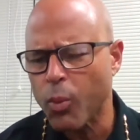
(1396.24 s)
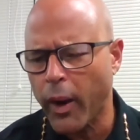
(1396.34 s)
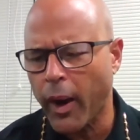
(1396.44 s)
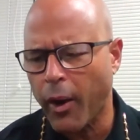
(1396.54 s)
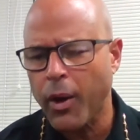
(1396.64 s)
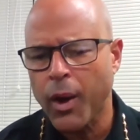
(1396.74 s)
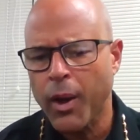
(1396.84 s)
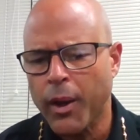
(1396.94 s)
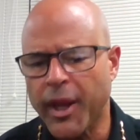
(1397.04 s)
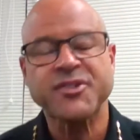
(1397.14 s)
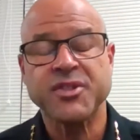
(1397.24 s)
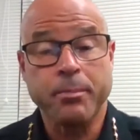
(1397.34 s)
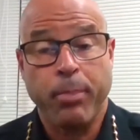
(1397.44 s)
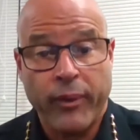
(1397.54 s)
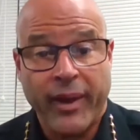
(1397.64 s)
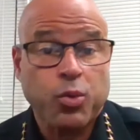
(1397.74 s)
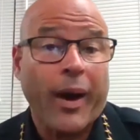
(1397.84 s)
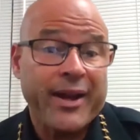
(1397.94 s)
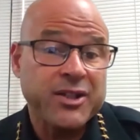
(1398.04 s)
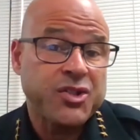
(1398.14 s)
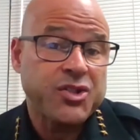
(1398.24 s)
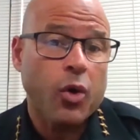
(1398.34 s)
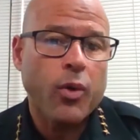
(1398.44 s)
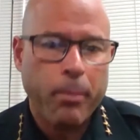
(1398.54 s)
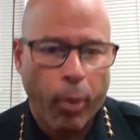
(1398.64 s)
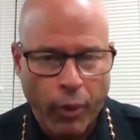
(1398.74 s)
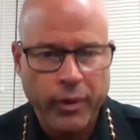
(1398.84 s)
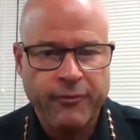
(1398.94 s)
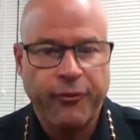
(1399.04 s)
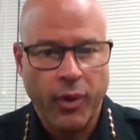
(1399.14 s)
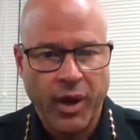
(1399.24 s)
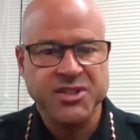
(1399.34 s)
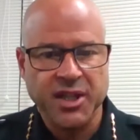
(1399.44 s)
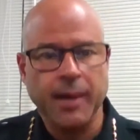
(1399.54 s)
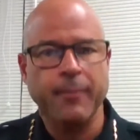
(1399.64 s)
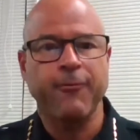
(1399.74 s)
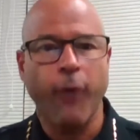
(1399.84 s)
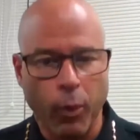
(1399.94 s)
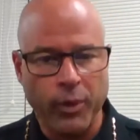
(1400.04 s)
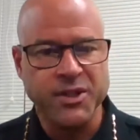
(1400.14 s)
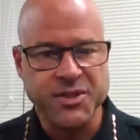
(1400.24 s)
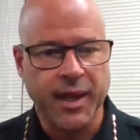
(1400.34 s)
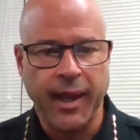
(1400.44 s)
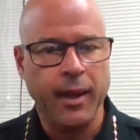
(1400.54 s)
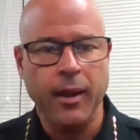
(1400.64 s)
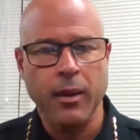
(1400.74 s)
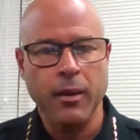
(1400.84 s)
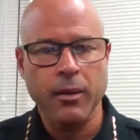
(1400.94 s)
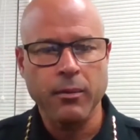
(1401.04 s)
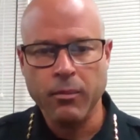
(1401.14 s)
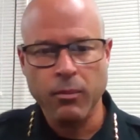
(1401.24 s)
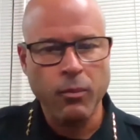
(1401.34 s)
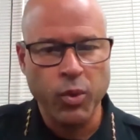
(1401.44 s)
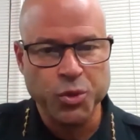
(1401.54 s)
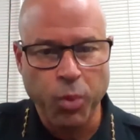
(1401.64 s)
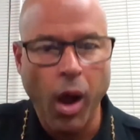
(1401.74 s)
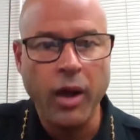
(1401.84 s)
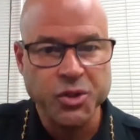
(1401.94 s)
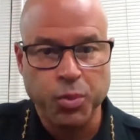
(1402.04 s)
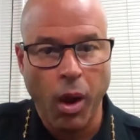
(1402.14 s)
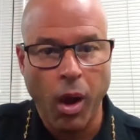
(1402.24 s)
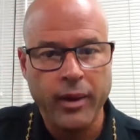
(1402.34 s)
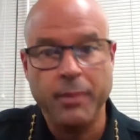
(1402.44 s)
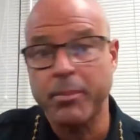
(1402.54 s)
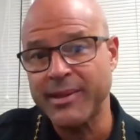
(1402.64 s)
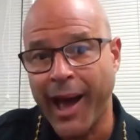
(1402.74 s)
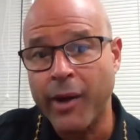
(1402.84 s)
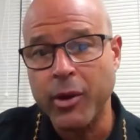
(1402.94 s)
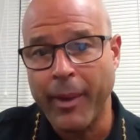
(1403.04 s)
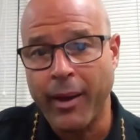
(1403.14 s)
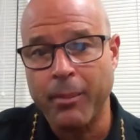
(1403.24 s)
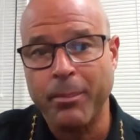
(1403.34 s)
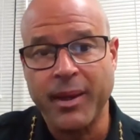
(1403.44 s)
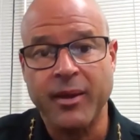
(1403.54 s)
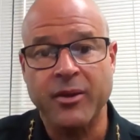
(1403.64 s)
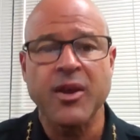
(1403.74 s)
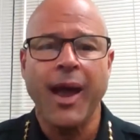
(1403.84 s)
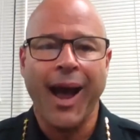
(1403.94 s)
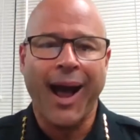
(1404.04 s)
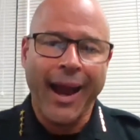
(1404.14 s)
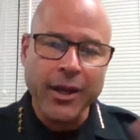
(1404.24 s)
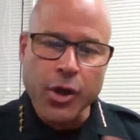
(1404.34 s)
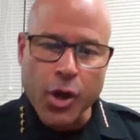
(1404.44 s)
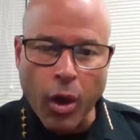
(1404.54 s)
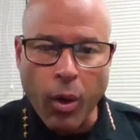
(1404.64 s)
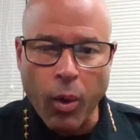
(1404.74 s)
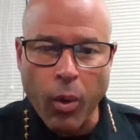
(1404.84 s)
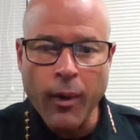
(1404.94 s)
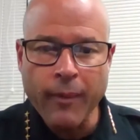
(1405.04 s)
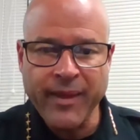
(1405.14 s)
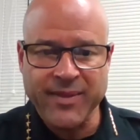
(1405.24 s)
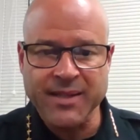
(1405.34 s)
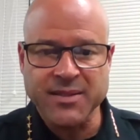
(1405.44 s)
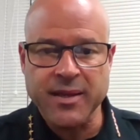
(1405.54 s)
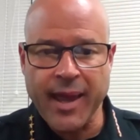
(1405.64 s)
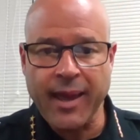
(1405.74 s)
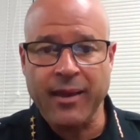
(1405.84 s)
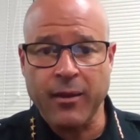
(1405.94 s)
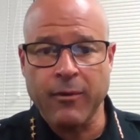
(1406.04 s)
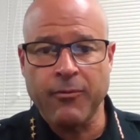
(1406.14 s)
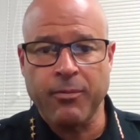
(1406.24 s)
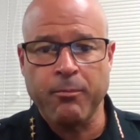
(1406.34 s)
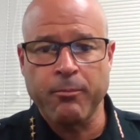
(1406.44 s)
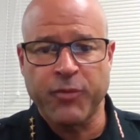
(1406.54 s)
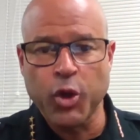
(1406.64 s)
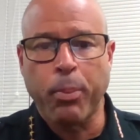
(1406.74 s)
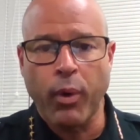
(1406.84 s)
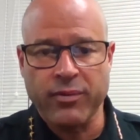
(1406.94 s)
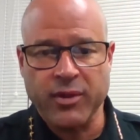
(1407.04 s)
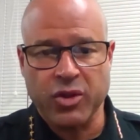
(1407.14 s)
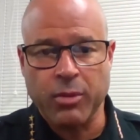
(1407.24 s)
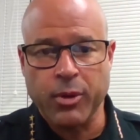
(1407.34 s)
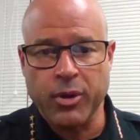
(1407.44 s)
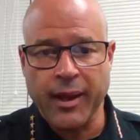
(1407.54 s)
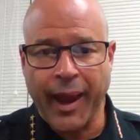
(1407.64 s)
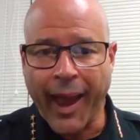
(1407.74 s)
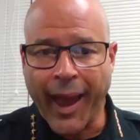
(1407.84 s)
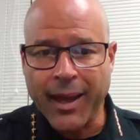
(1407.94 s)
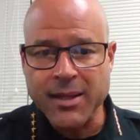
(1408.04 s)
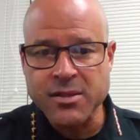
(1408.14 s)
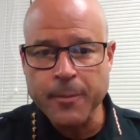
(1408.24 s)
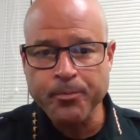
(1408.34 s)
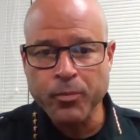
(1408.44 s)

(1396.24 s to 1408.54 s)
where that's why it is so important for us to come forward to say what's wrong is wrong and be loud about it, because I know that that's a negative viewpoint that the community has